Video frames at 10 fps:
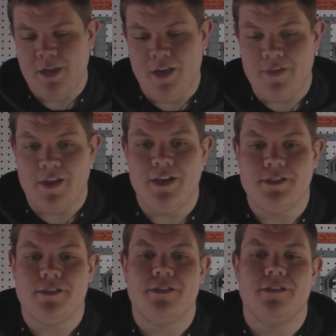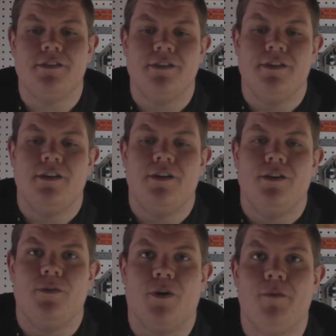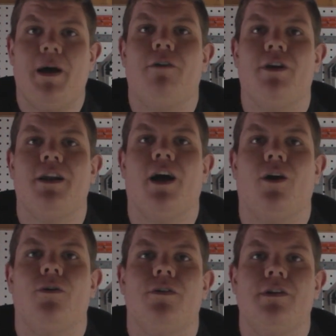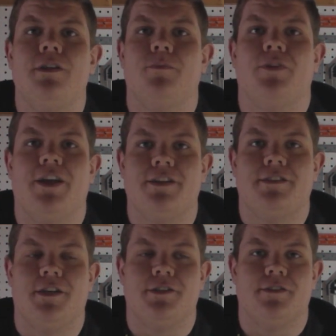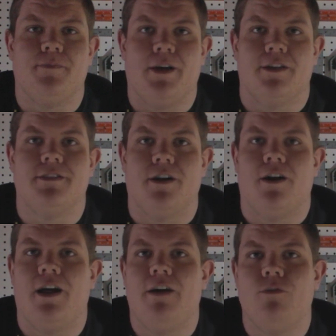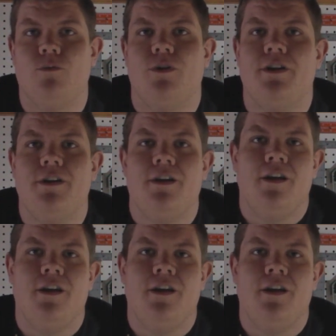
And that's where I'm at right now in the planning stages of my guitar. I have the wood.